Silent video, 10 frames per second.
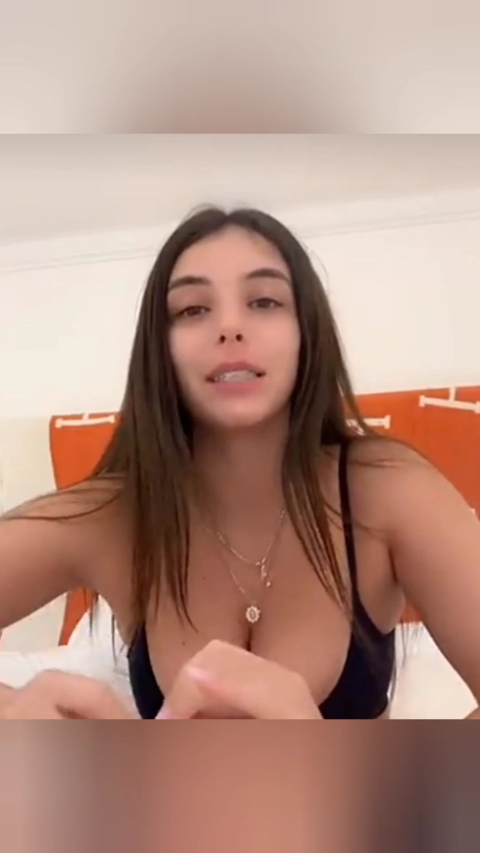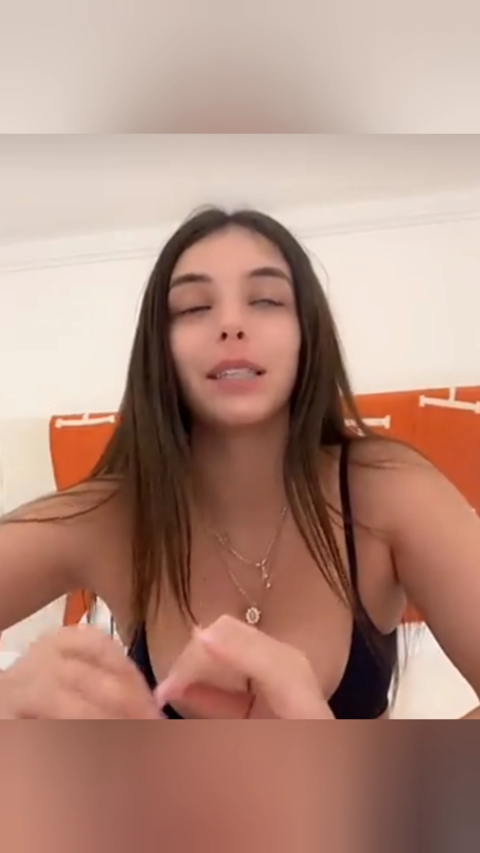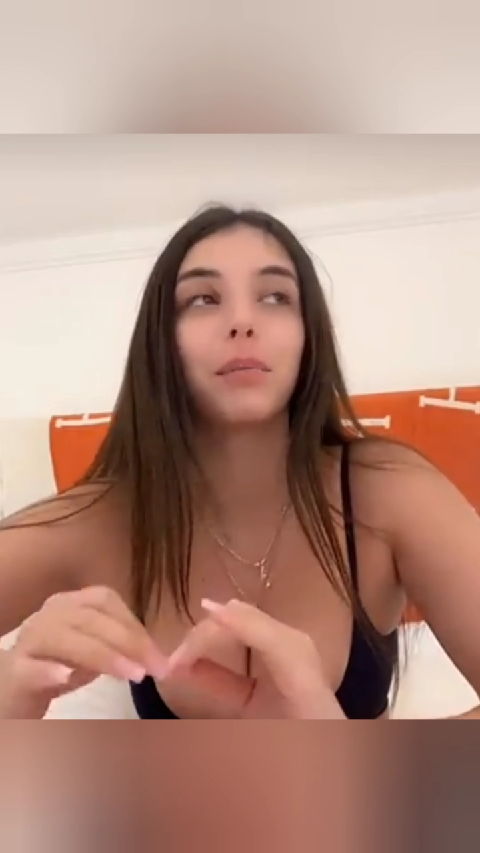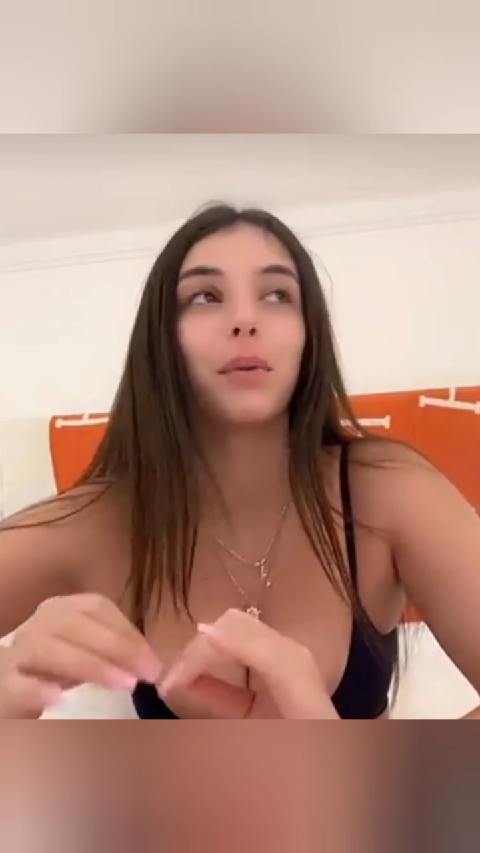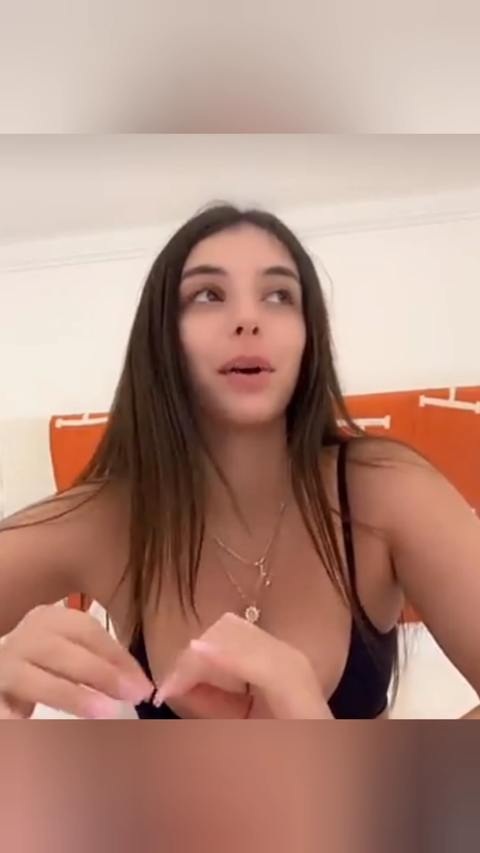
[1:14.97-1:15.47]
to the
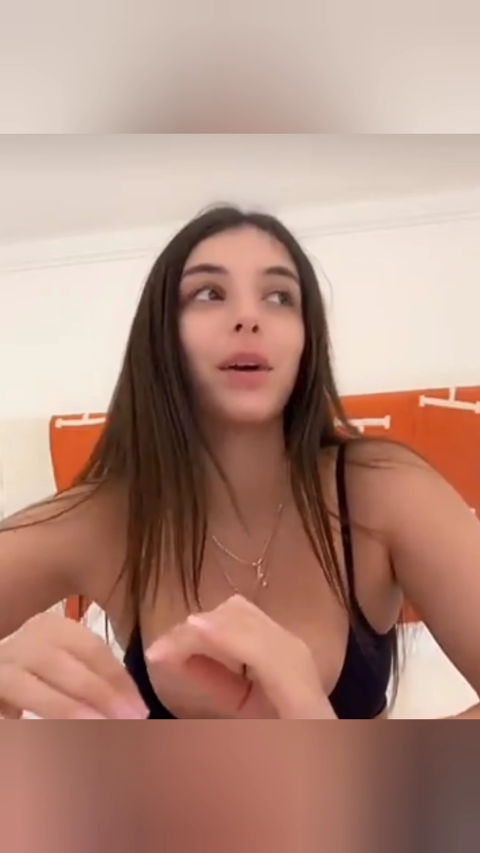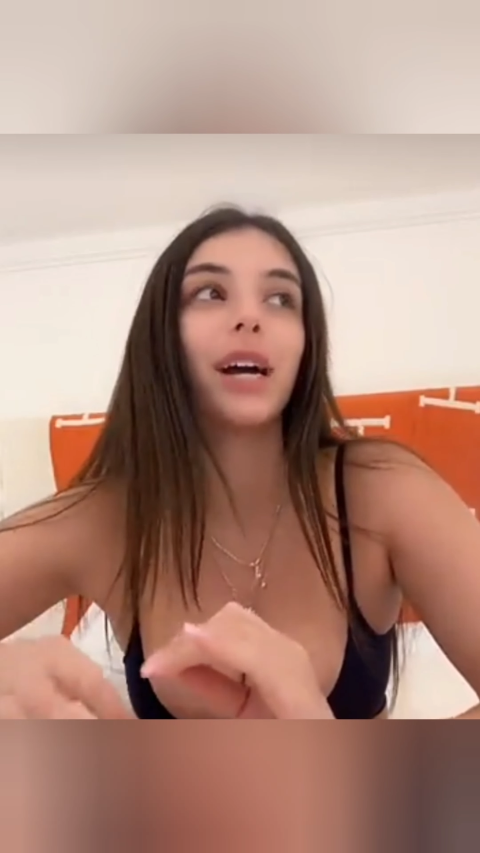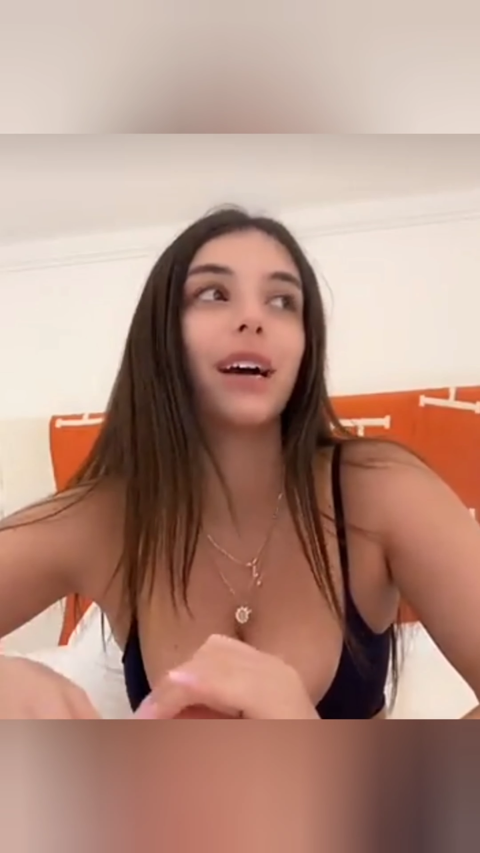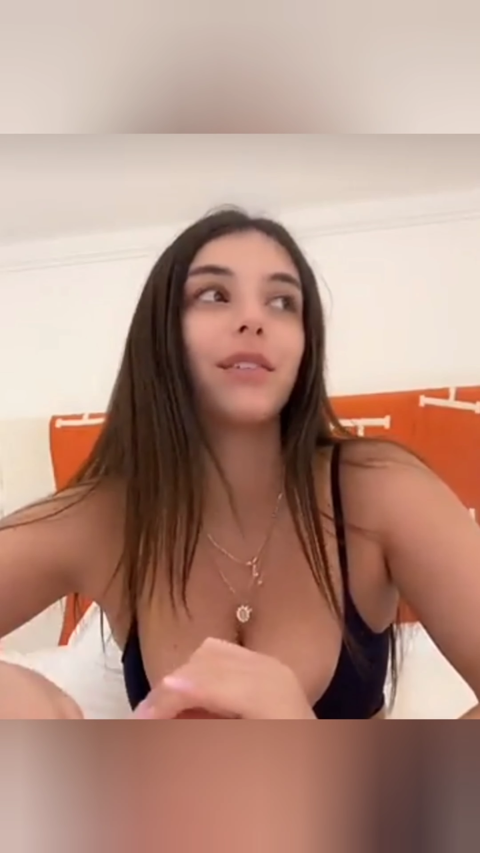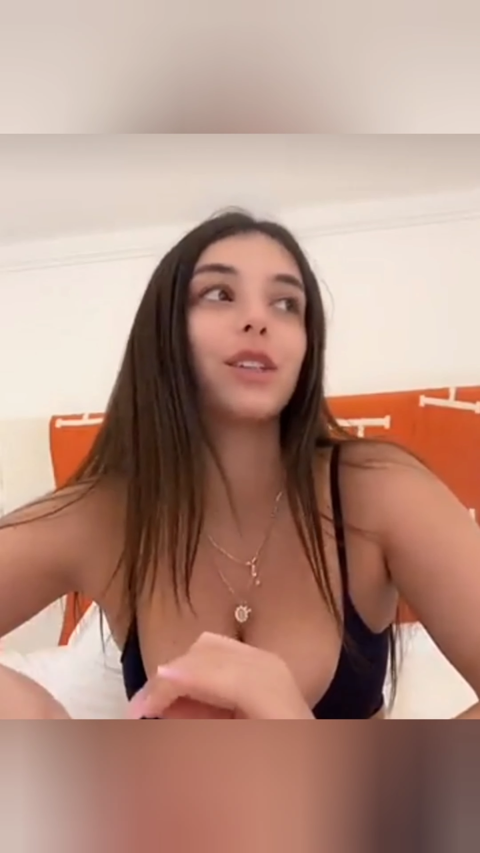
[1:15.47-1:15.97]
point where I
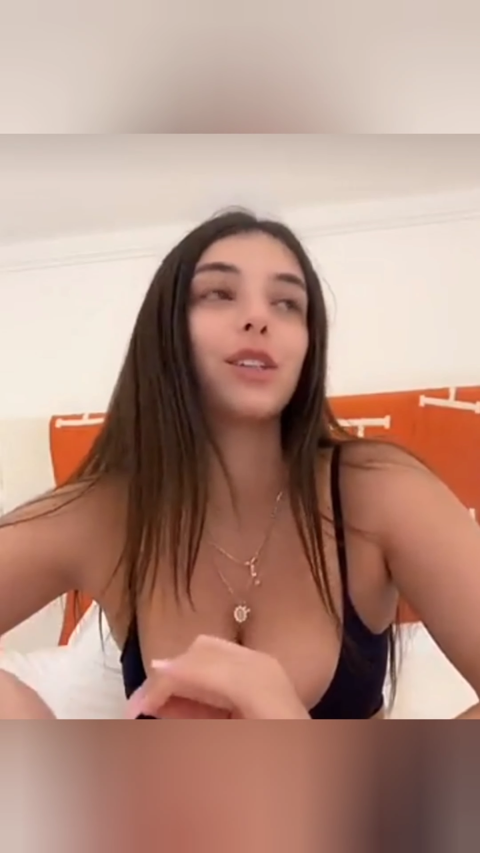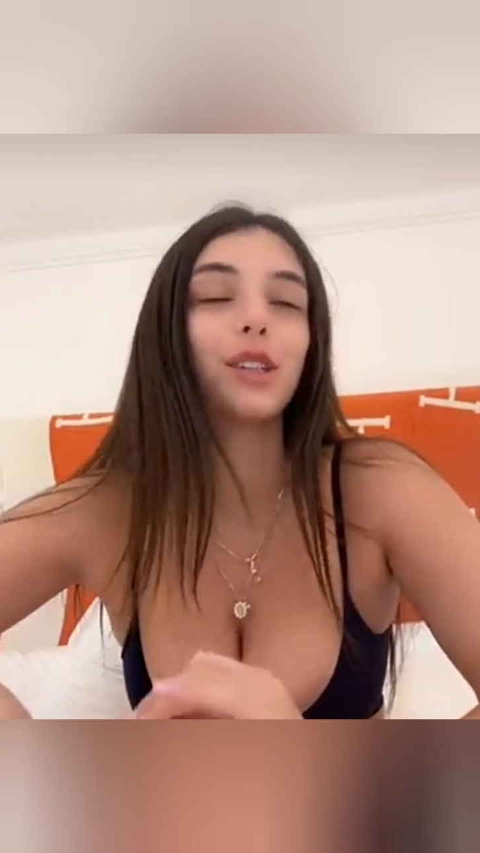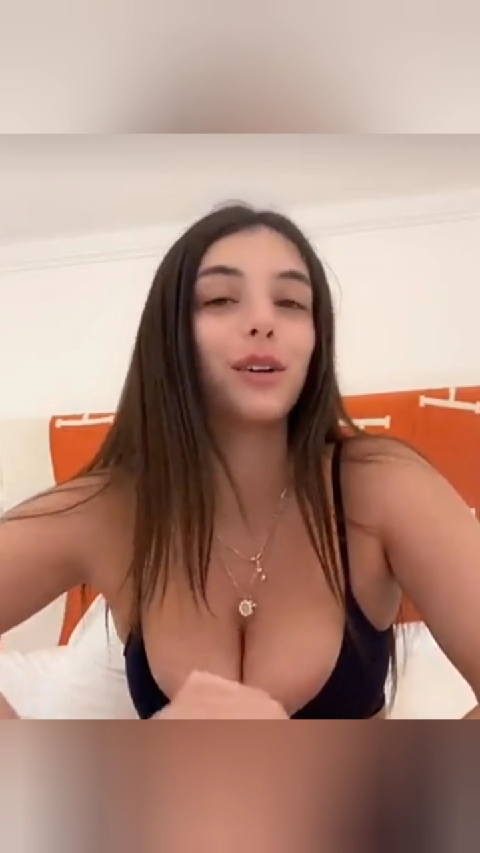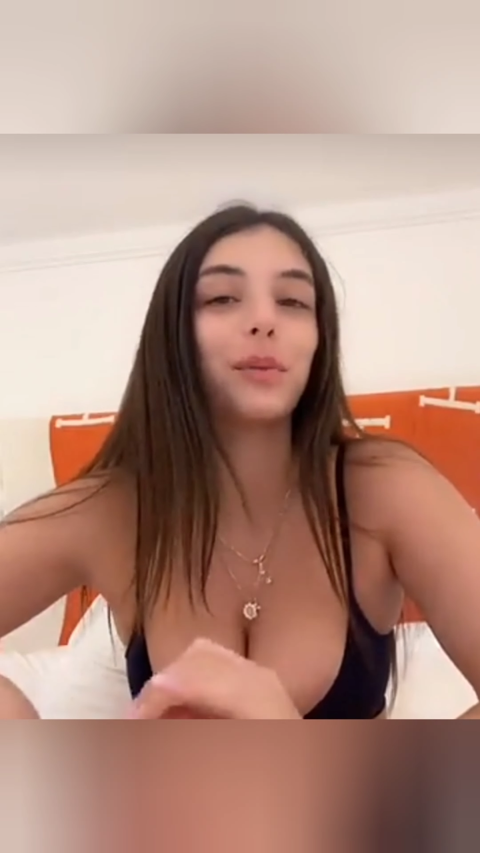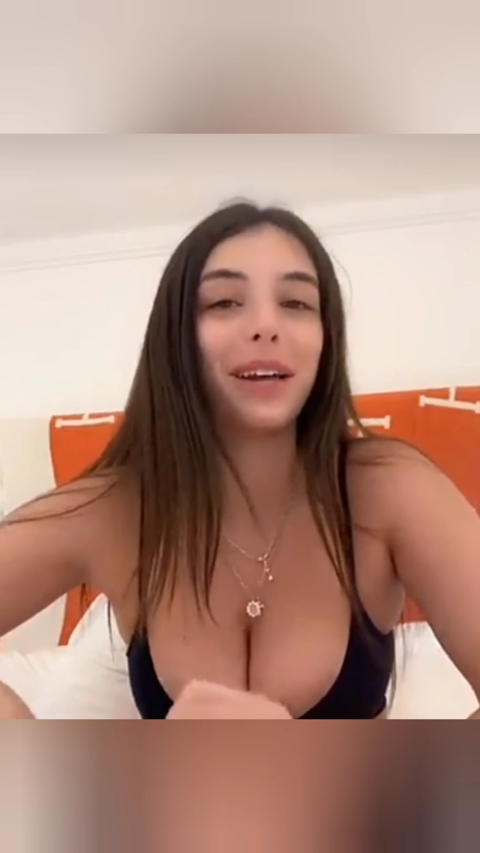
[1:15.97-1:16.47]
have to
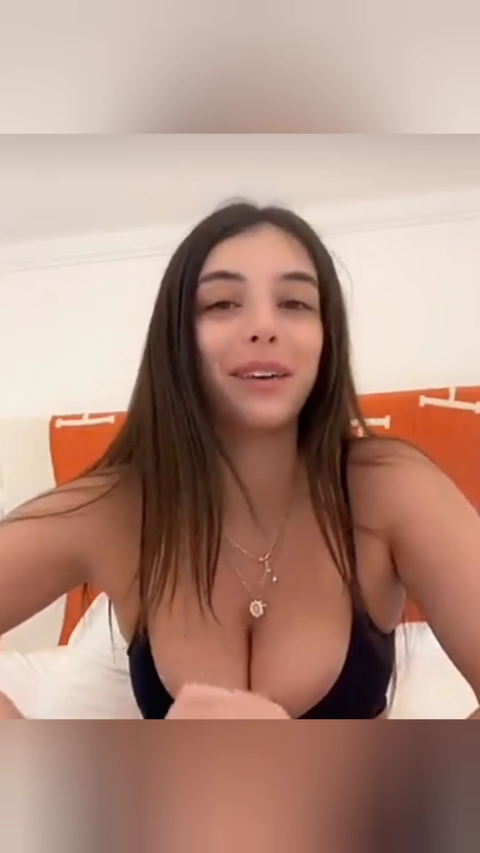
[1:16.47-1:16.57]
look away